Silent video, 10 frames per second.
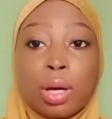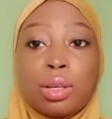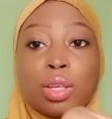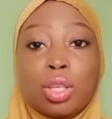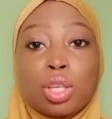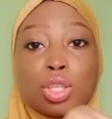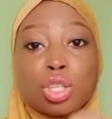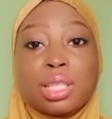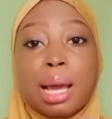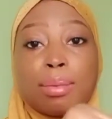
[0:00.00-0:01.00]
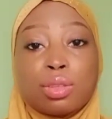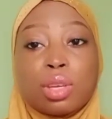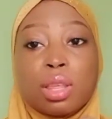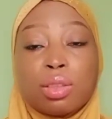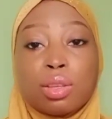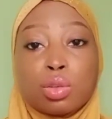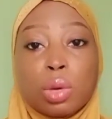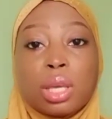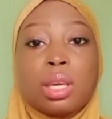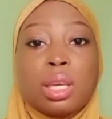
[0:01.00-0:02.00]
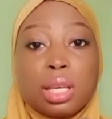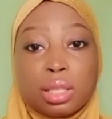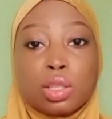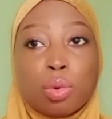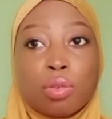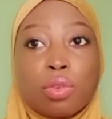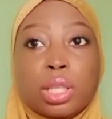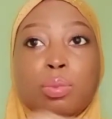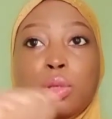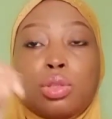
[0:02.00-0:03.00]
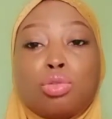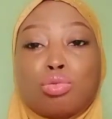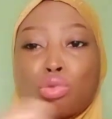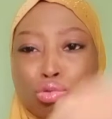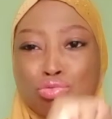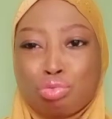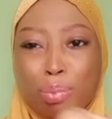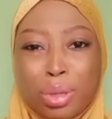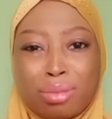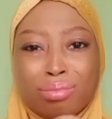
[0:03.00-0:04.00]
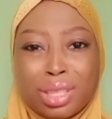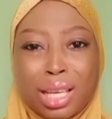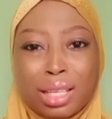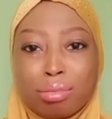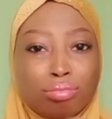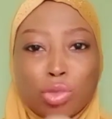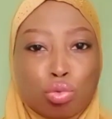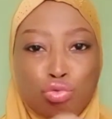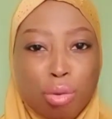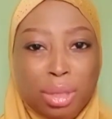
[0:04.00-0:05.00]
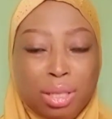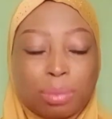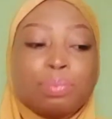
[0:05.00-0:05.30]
You can just dab it together this way. It is perfect, but do not rub. Like, don't rub it.